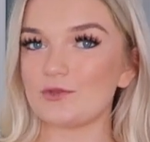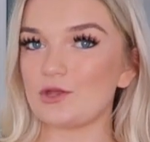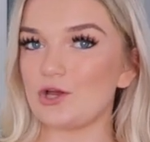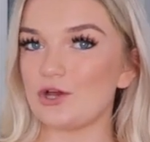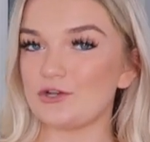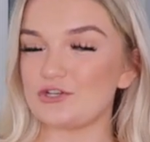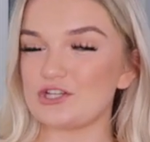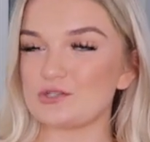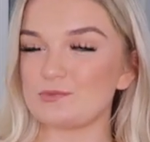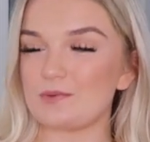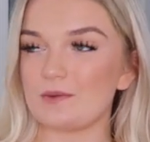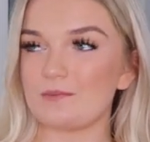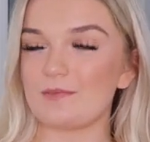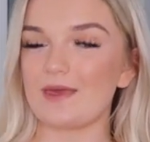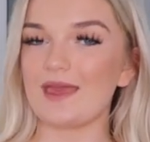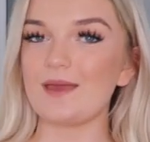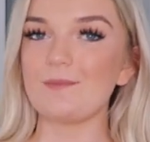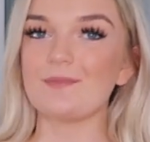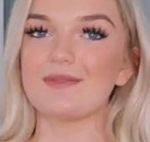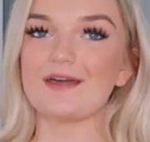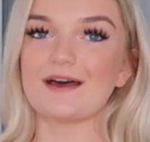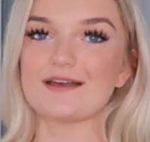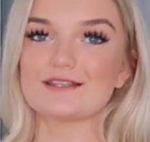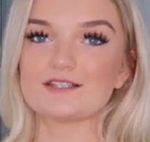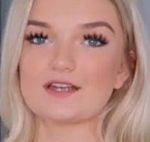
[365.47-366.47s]
Could just be me,
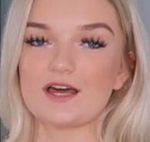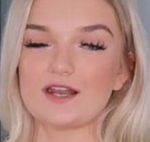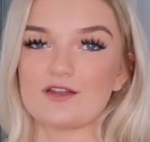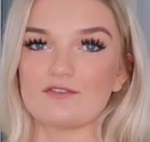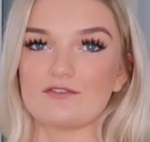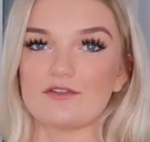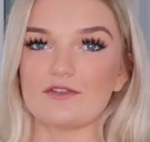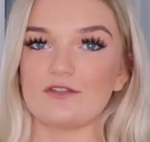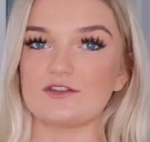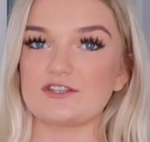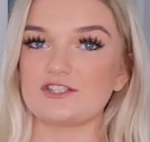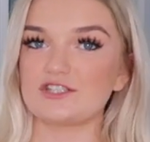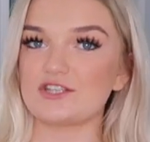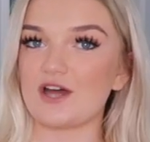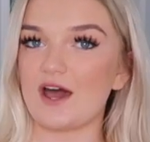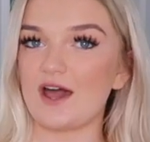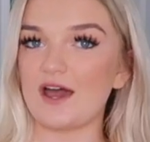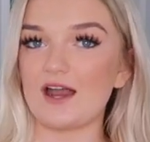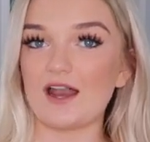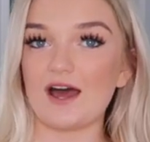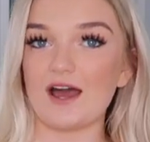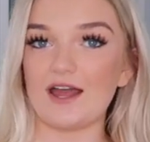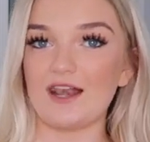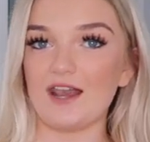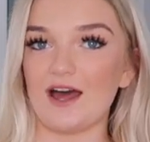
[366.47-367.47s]
but that's kind of the
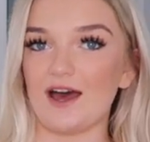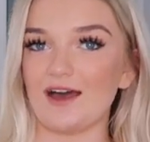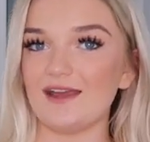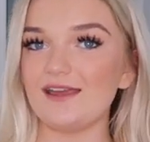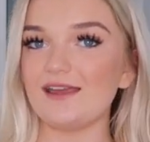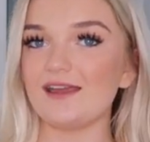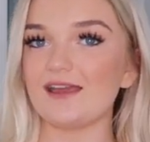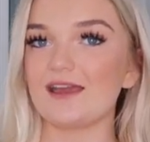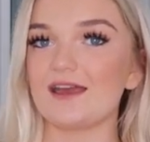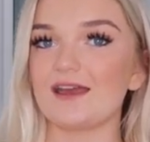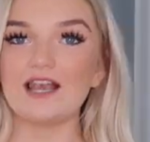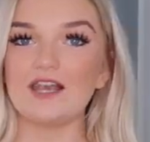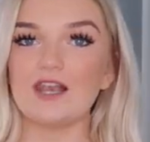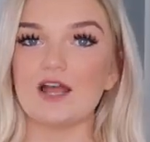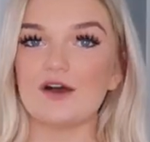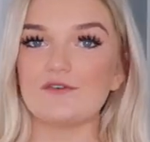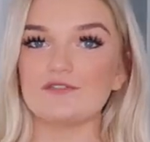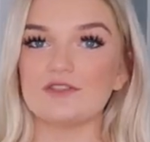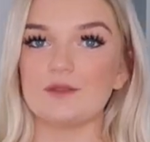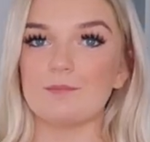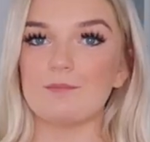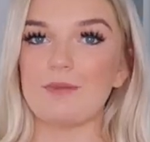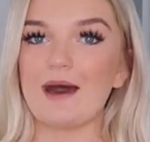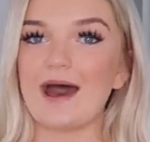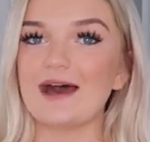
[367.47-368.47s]
style I like. I
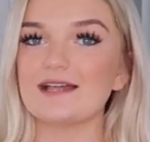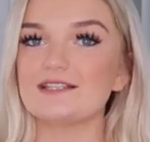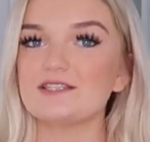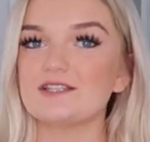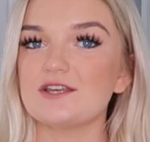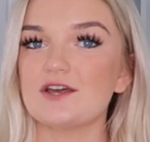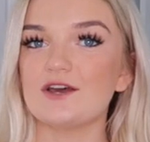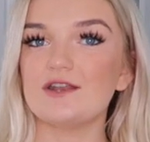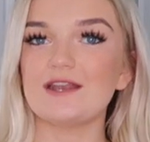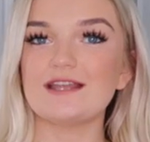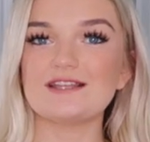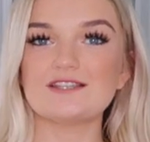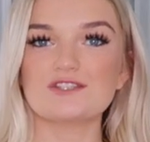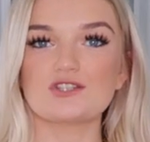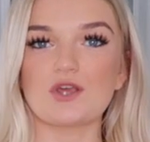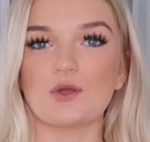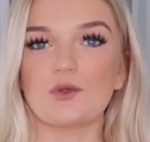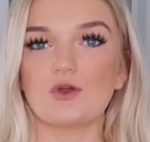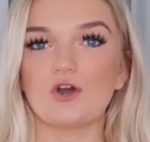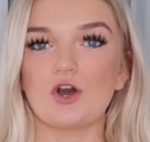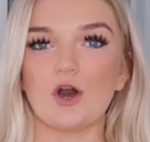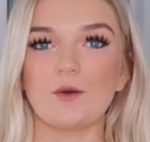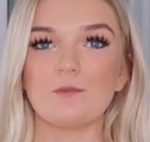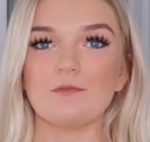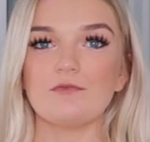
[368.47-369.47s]
love the pattern, it's so
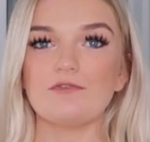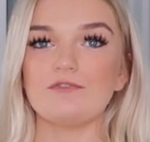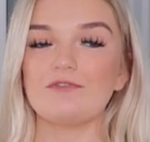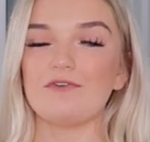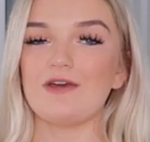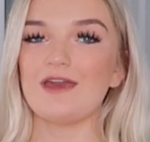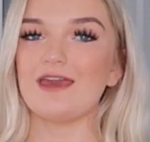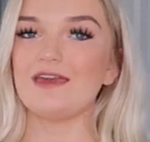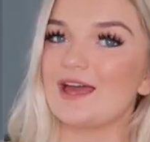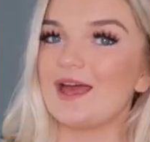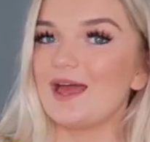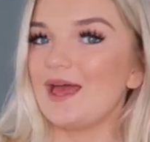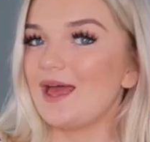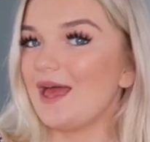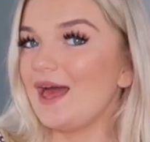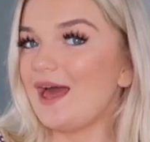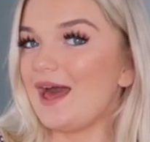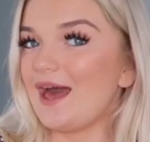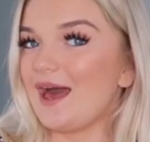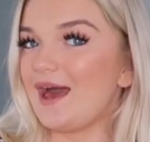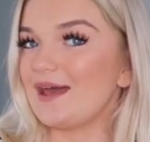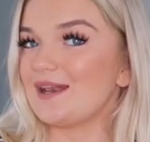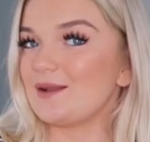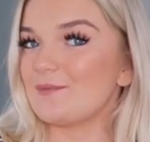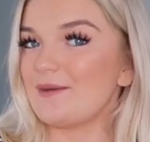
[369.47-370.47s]
comfy,
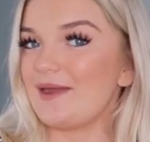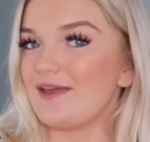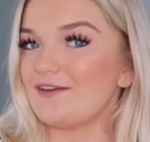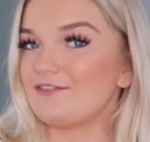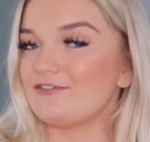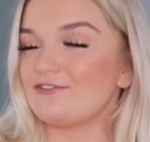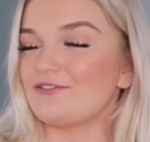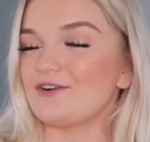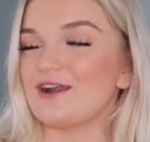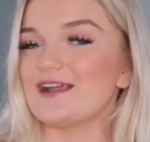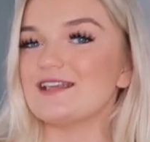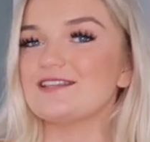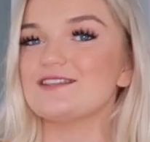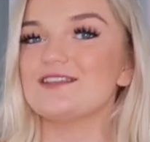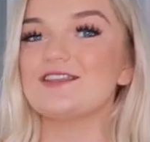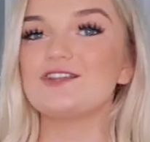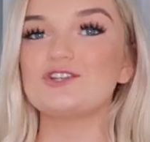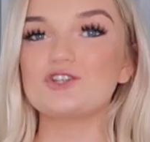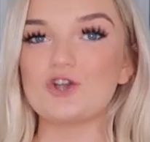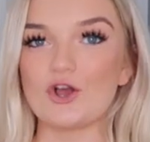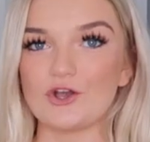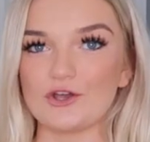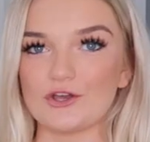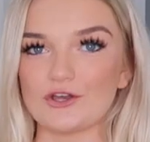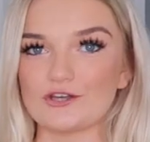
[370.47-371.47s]
and I'm here for it. So the
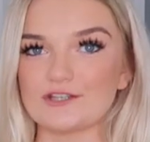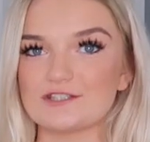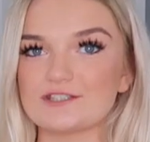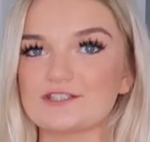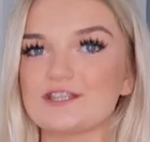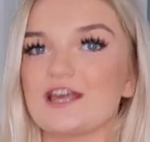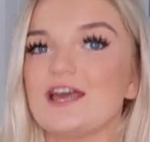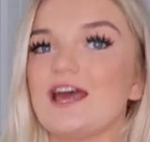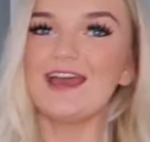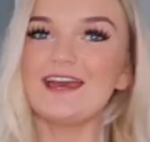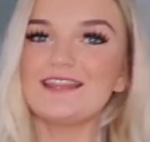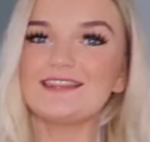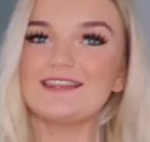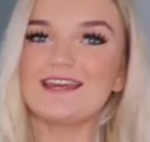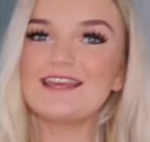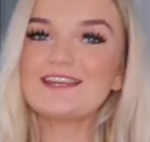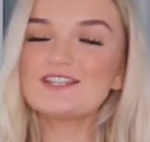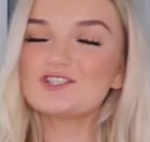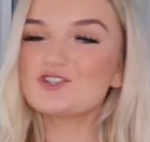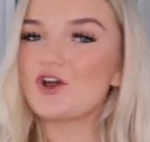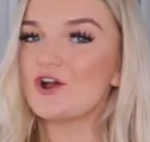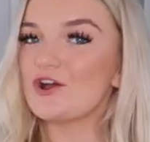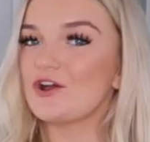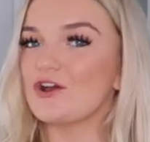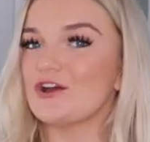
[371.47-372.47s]
joggers. These
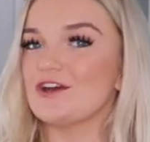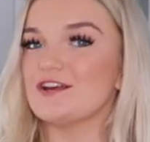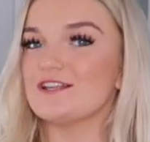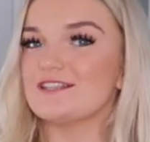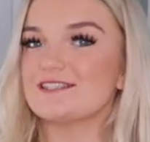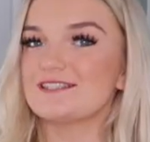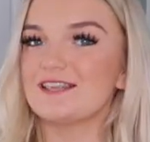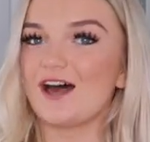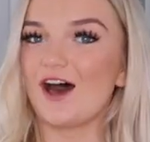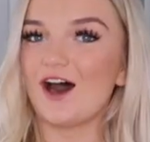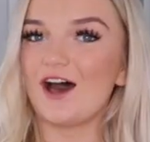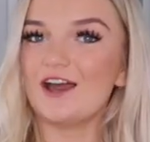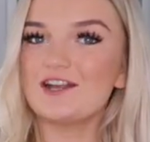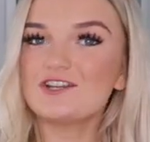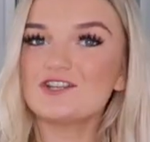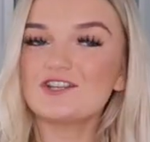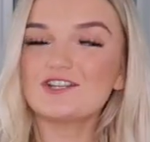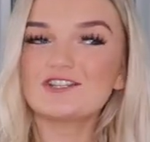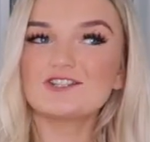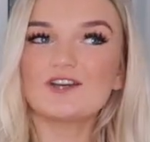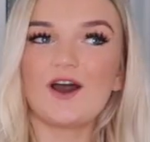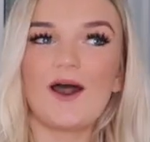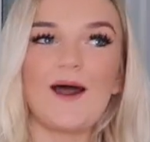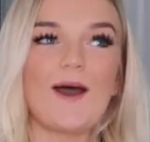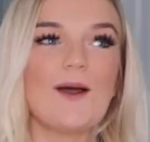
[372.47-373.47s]
joggers, I
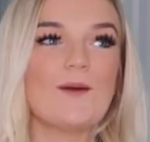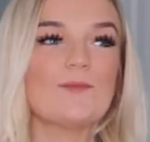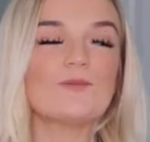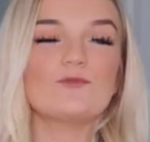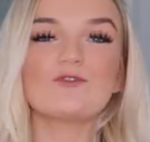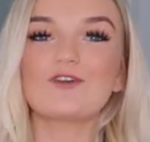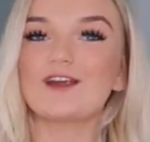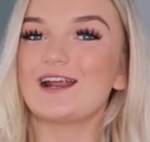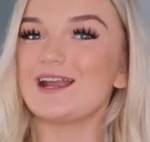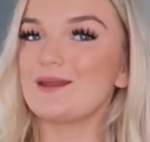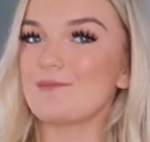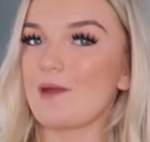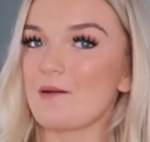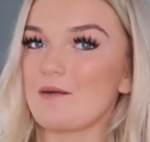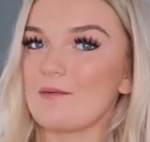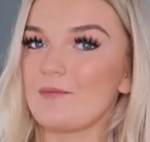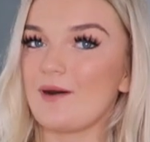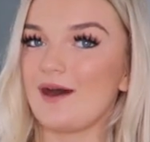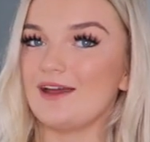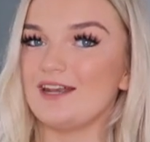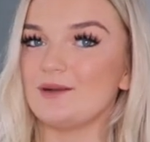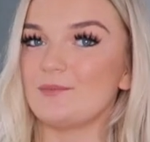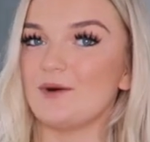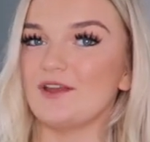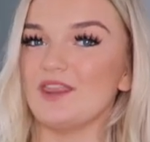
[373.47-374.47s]
just can't really make my
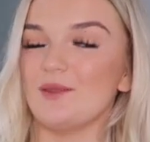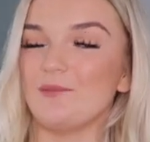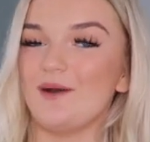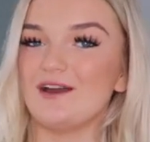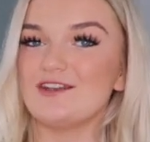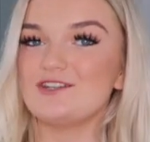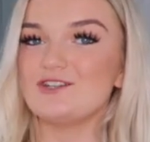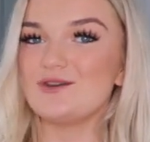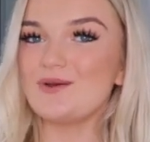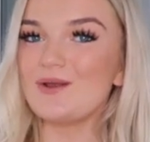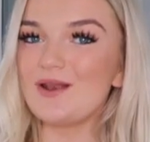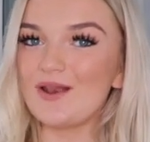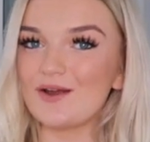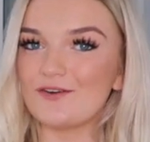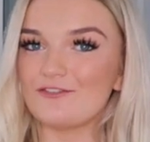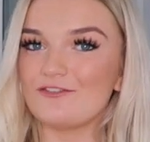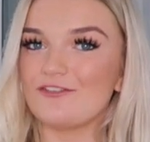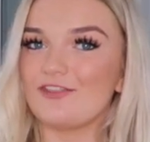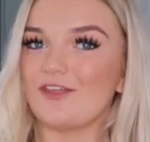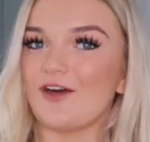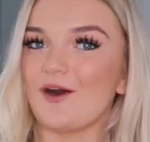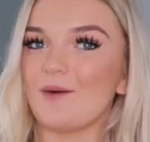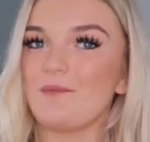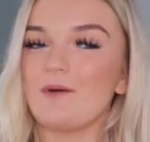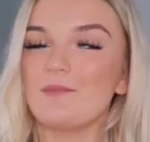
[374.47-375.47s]
mind up on them. I do love
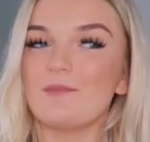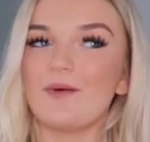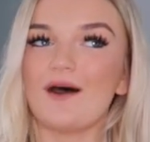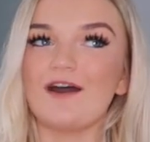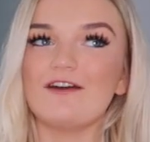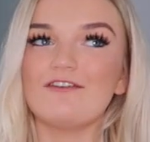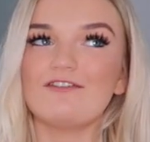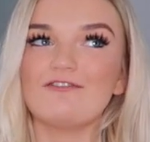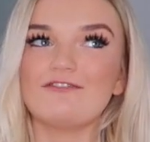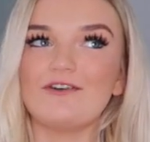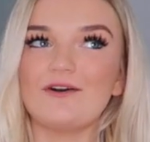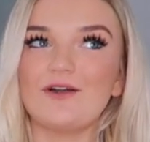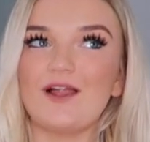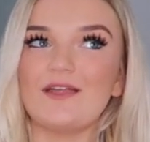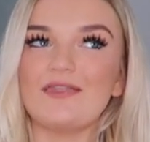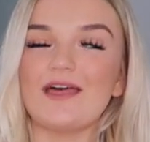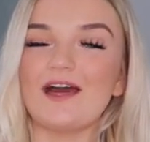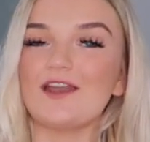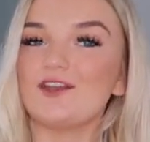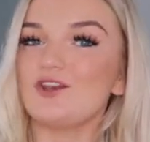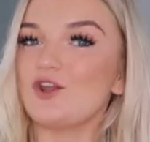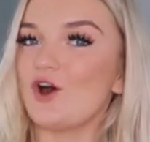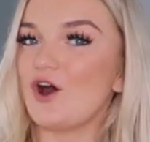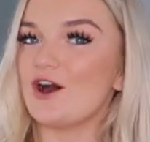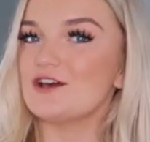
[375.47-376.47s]
them, but I feel like
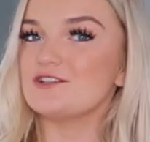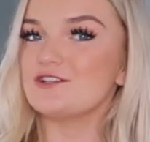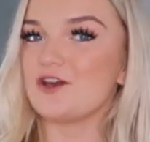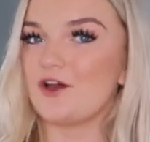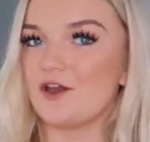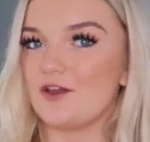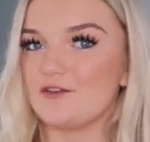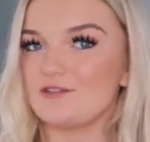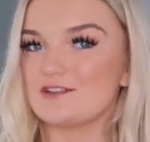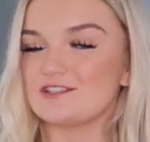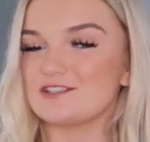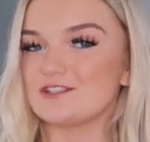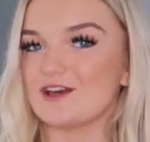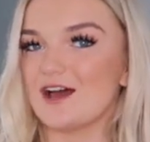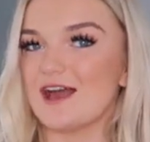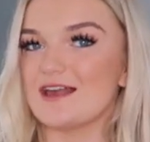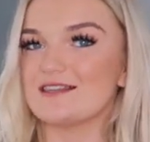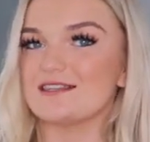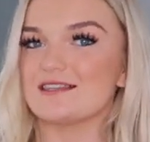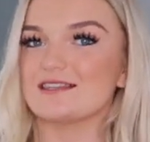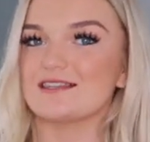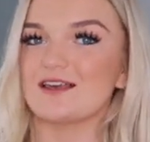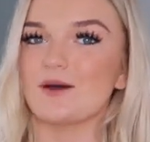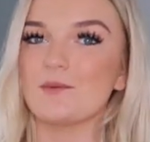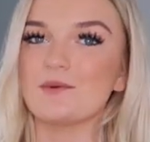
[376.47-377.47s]
they're not as
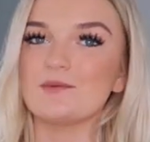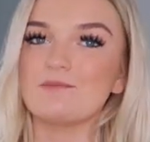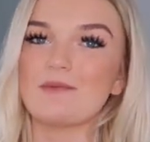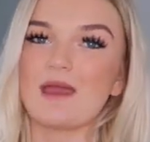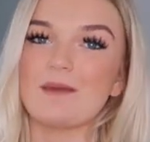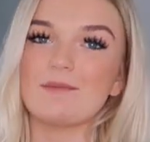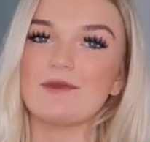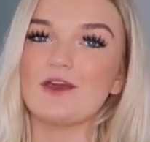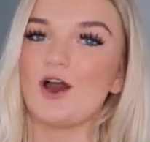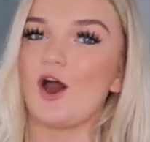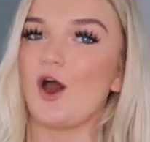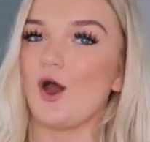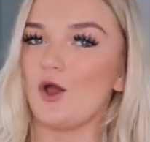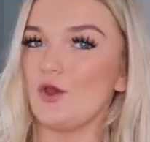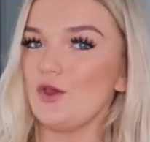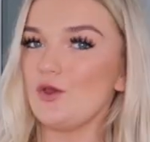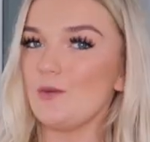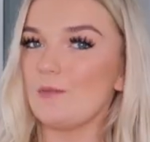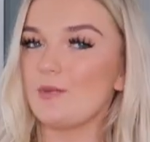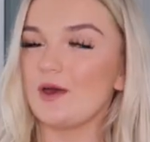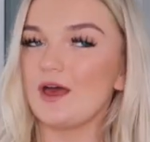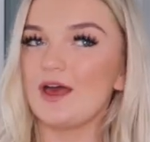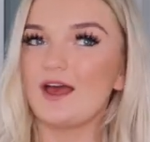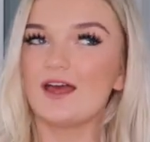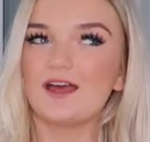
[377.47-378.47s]
oversized as I would maybe
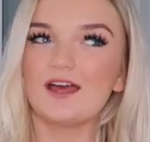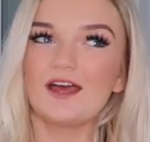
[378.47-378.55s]
hope.